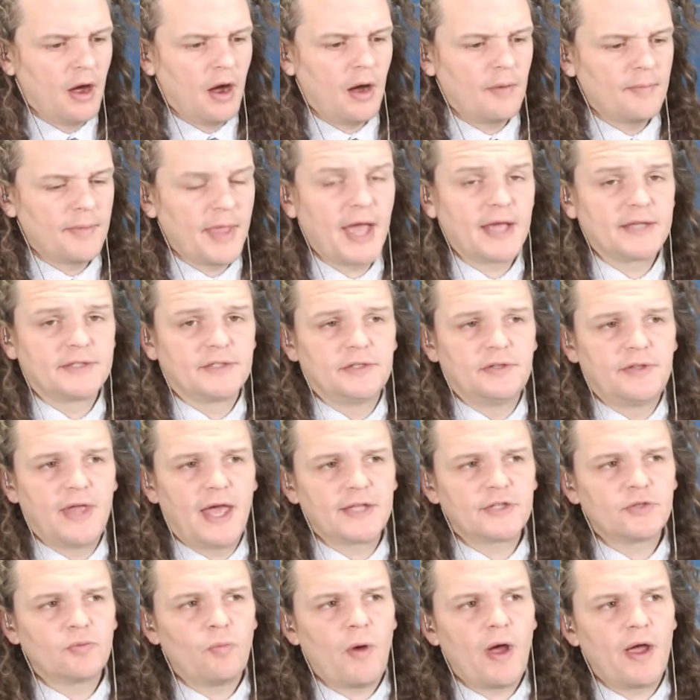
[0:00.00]
Yes,
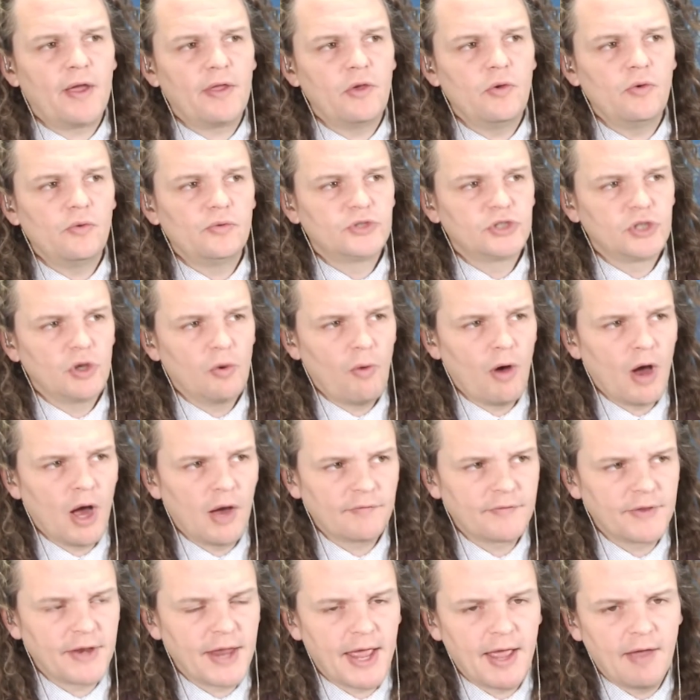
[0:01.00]
that's why you so
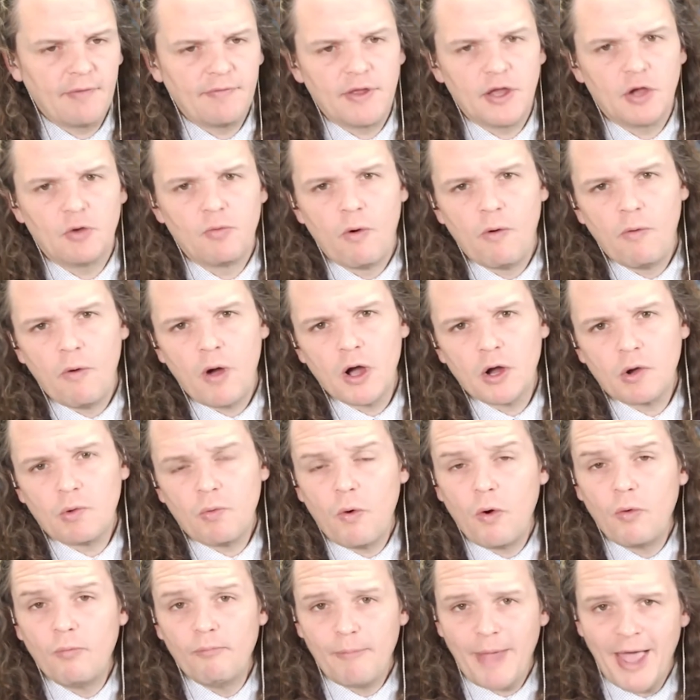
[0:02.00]
often have the
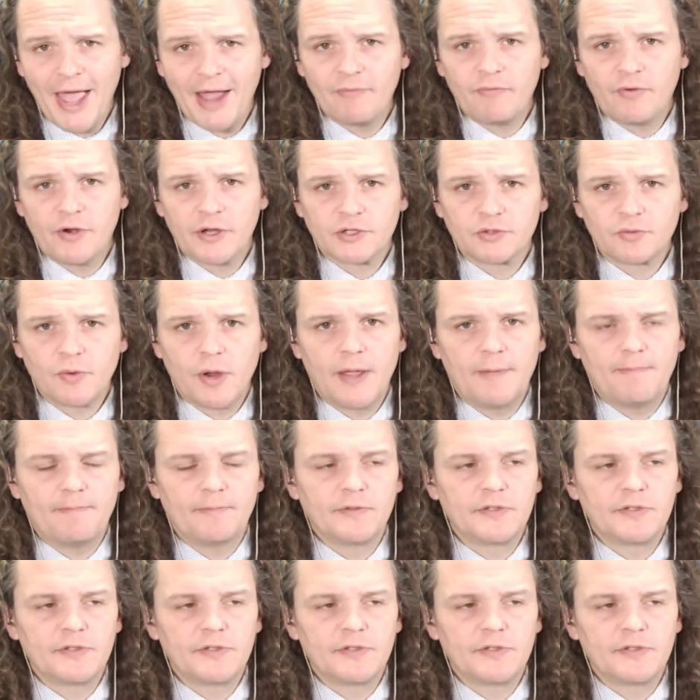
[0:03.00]
quote-unquote mavericks, right?